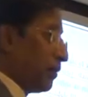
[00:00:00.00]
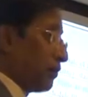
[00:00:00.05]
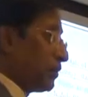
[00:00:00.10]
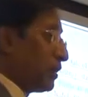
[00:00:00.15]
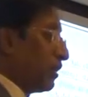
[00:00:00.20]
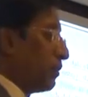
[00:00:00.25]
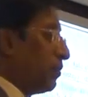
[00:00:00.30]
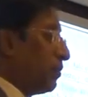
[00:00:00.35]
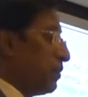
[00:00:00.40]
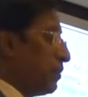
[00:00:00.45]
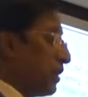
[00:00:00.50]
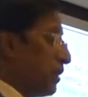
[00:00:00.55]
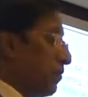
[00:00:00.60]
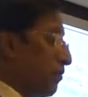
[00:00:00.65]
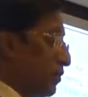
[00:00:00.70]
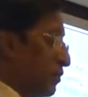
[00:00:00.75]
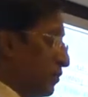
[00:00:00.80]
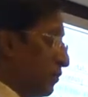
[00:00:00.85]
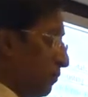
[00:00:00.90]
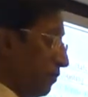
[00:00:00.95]
of Schedule
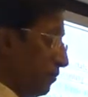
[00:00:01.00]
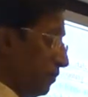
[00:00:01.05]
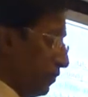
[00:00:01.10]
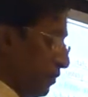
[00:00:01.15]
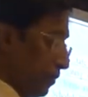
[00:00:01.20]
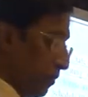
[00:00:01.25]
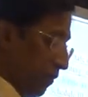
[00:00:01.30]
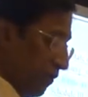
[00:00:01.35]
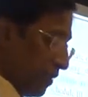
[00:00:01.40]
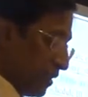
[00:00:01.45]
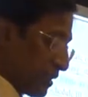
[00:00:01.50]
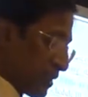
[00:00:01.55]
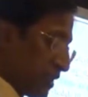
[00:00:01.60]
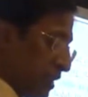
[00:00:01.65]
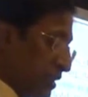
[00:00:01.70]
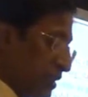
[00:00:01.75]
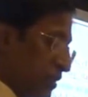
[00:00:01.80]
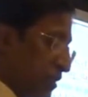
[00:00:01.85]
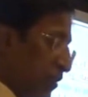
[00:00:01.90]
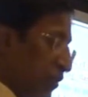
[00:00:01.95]
3. You have
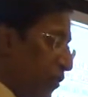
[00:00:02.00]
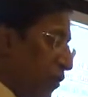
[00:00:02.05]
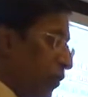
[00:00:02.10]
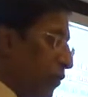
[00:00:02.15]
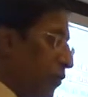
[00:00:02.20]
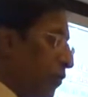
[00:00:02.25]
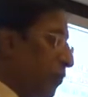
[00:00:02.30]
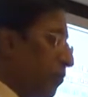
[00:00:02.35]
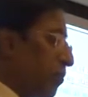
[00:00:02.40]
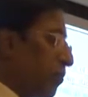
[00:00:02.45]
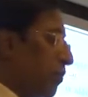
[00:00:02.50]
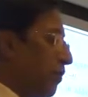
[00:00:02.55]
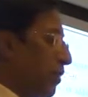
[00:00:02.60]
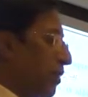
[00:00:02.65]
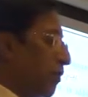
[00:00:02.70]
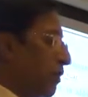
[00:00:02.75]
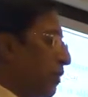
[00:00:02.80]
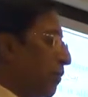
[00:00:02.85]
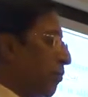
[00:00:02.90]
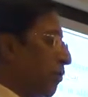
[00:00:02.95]
discussed no new,
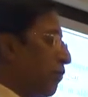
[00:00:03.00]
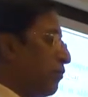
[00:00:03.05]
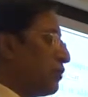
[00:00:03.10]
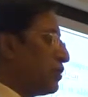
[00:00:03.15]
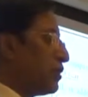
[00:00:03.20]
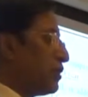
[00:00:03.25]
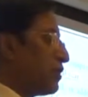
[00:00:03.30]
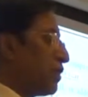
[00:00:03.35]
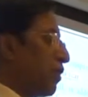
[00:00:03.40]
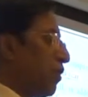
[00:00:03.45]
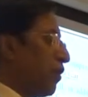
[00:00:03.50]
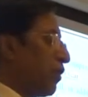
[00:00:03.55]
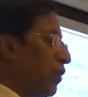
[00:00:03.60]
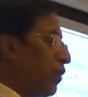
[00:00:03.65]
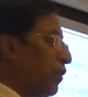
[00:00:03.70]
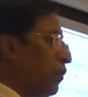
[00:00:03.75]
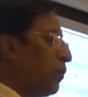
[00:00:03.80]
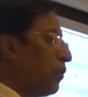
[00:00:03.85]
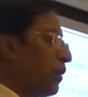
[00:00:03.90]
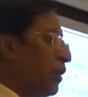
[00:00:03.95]
the provisions are
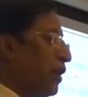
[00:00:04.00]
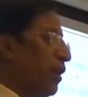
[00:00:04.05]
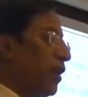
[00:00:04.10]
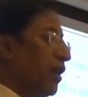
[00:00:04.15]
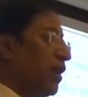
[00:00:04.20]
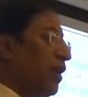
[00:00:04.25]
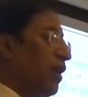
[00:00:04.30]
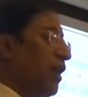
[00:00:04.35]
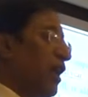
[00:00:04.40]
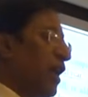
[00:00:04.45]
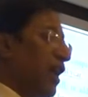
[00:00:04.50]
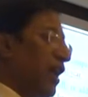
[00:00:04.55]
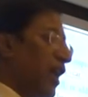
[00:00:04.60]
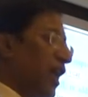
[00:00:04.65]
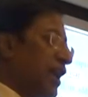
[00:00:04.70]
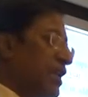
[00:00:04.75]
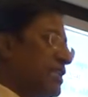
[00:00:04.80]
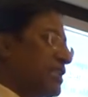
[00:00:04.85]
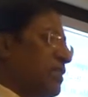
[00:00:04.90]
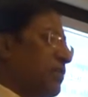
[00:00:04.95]
not new here
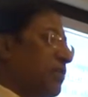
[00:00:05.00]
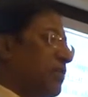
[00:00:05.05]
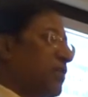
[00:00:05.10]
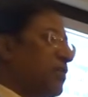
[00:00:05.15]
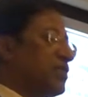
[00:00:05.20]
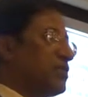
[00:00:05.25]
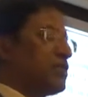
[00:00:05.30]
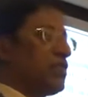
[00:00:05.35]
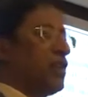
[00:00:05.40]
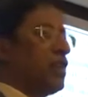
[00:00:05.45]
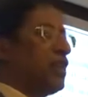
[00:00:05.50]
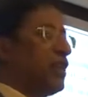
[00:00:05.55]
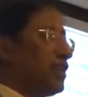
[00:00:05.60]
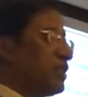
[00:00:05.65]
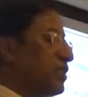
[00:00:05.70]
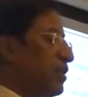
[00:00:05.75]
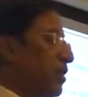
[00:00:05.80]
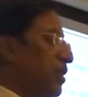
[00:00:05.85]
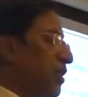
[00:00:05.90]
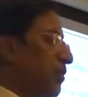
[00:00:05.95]
except
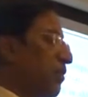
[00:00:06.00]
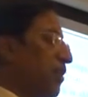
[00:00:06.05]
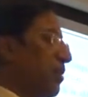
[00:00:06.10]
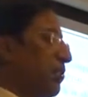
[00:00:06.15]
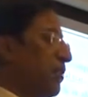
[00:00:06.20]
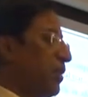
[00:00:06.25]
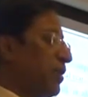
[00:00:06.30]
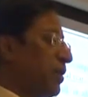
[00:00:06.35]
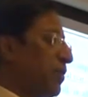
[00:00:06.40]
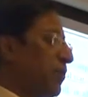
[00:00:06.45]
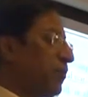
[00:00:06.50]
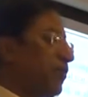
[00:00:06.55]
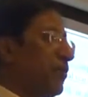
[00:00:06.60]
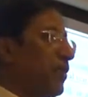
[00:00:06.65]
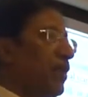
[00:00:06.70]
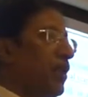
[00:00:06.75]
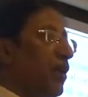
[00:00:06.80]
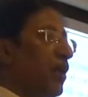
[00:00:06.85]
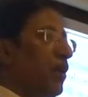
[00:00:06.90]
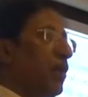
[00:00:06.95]
consolidation requirement.
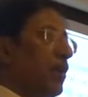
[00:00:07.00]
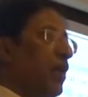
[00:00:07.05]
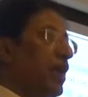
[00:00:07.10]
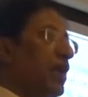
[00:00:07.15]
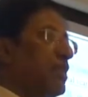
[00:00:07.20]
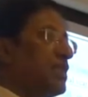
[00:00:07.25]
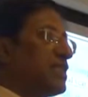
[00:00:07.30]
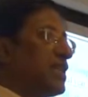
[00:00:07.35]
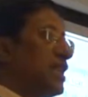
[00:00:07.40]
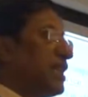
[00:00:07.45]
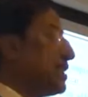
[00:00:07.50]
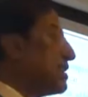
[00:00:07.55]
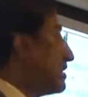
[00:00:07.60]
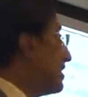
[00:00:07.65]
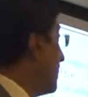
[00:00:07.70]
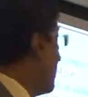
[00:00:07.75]
Where it says,